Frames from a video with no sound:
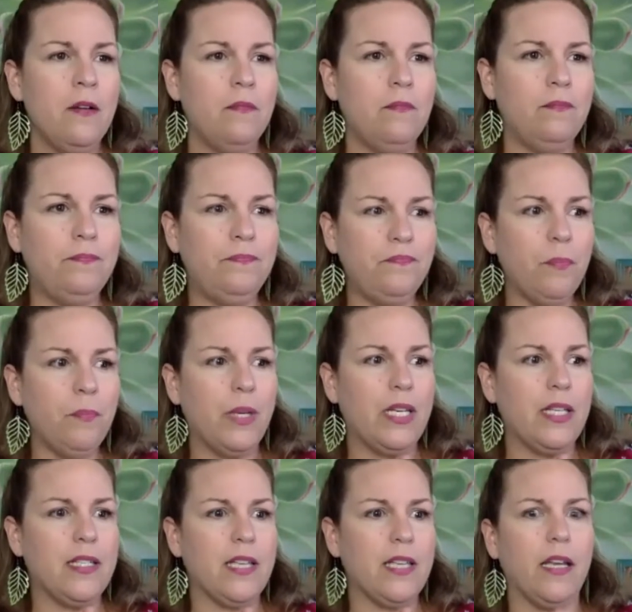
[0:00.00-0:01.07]
But
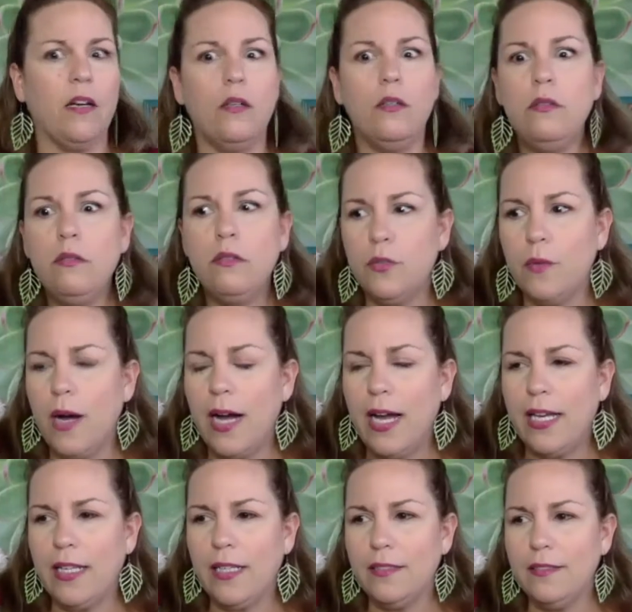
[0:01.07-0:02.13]
it's like, oh, do
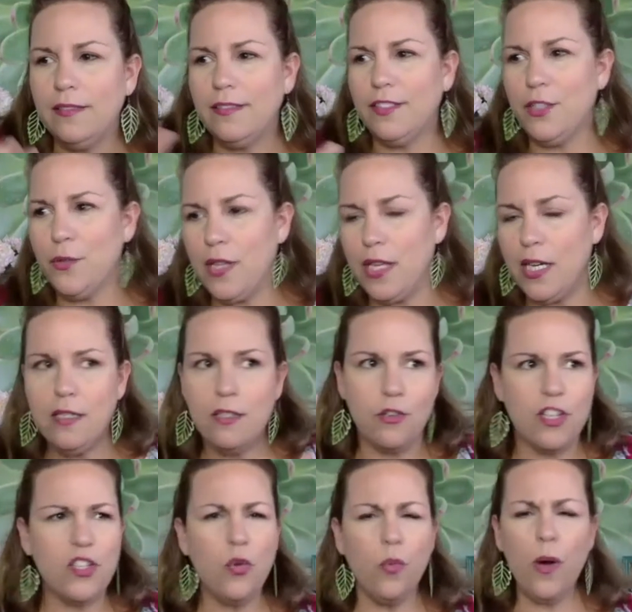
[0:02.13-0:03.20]
I do this?
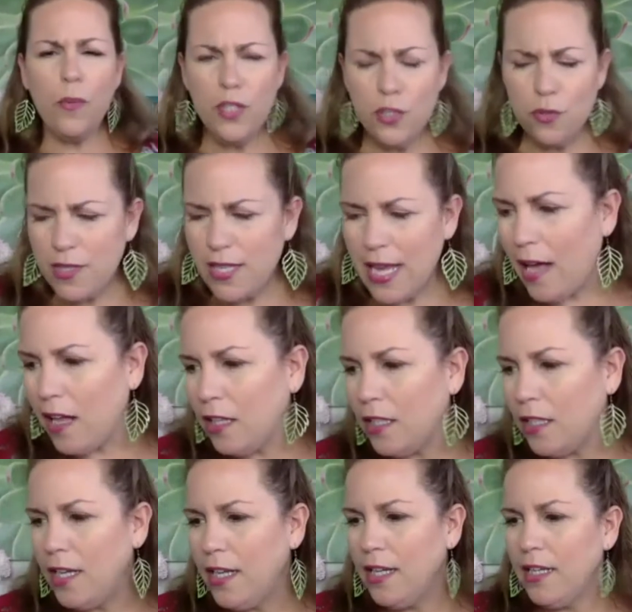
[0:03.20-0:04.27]
So what would you
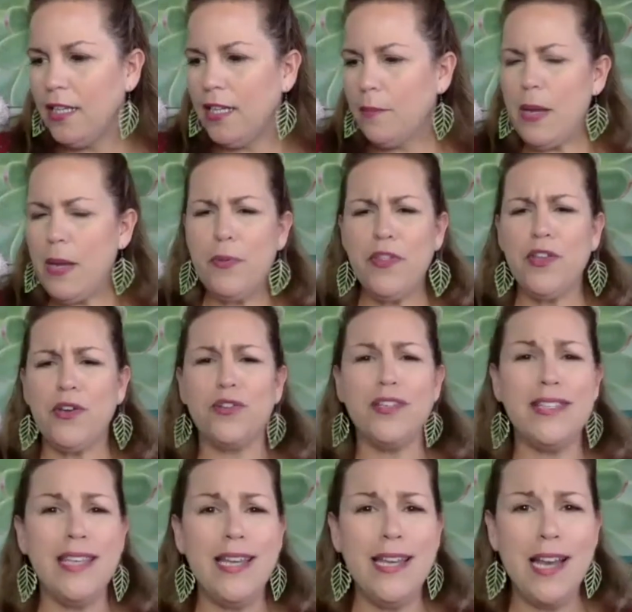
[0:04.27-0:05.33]
tell people that are
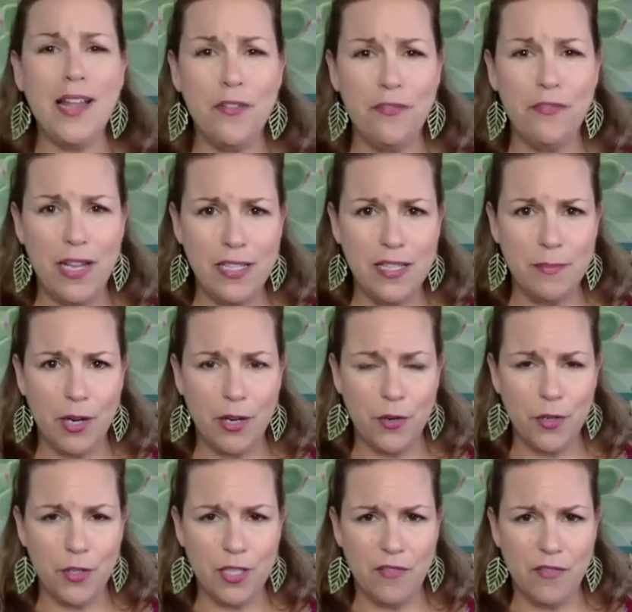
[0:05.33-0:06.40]
sitting on the fence about
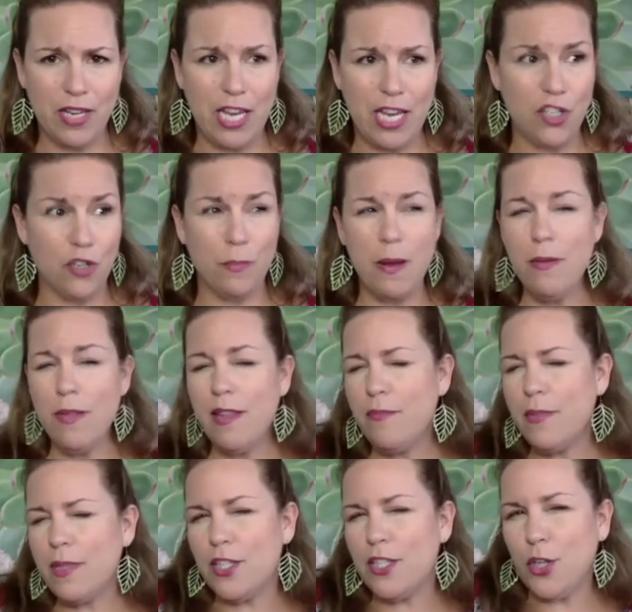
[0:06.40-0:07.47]
careers on vacation? Or maybe they've
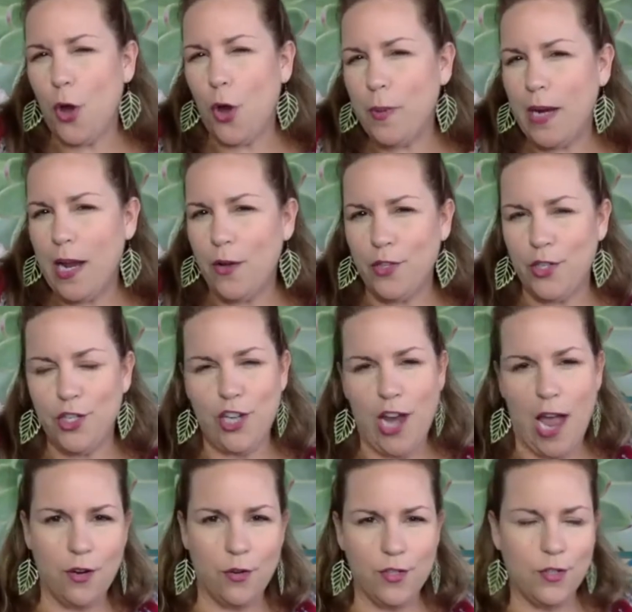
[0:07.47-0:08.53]
been scoping out in the
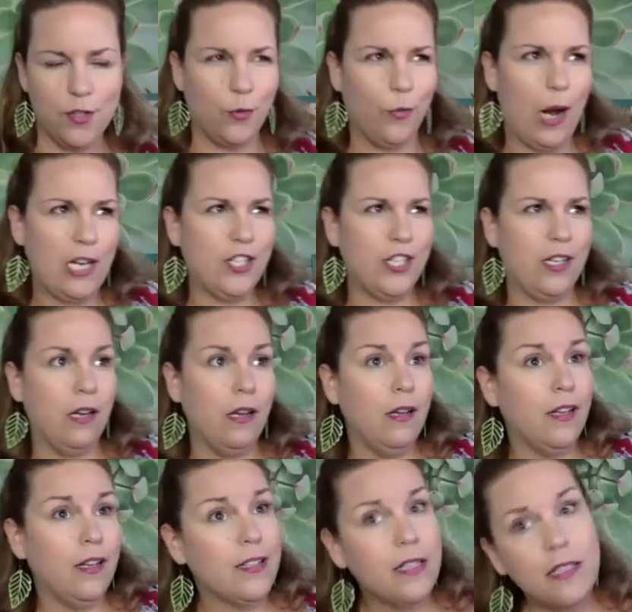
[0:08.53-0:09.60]
shadows and they're watching
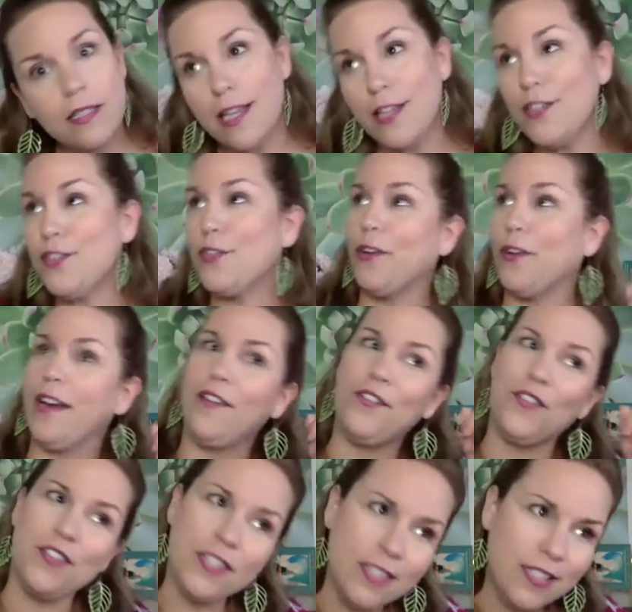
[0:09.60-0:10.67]
success story after
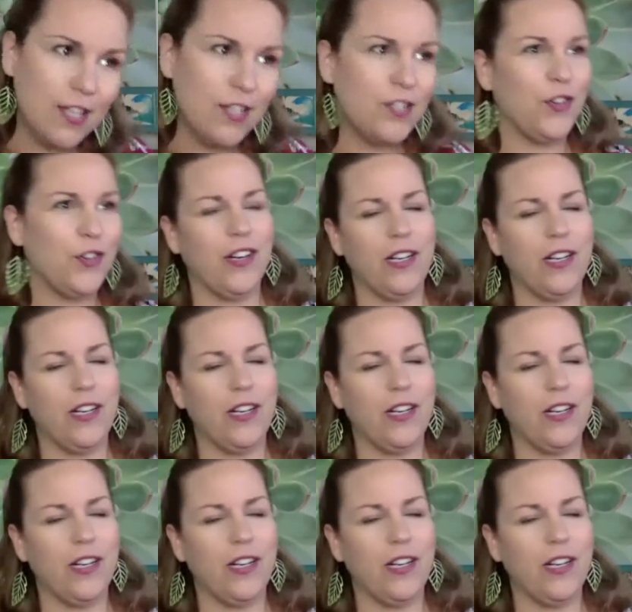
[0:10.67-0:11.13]
success story.